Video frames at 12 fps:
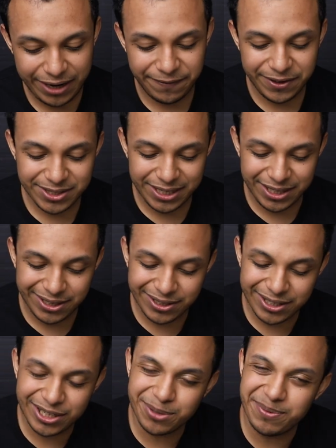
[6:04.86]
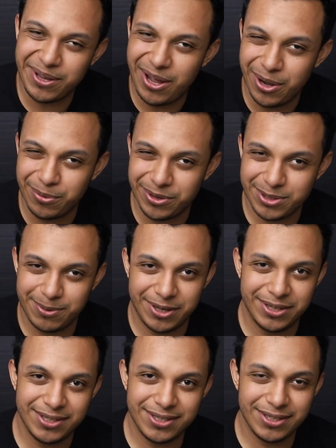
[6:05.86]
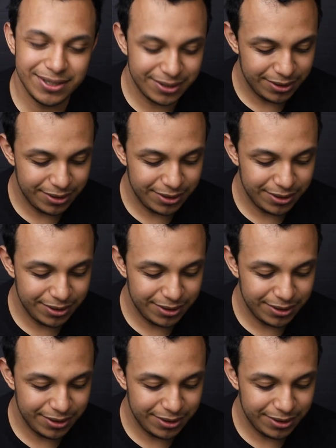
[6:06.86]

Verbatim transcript: Kind of feels a little bit awkward, to be honest.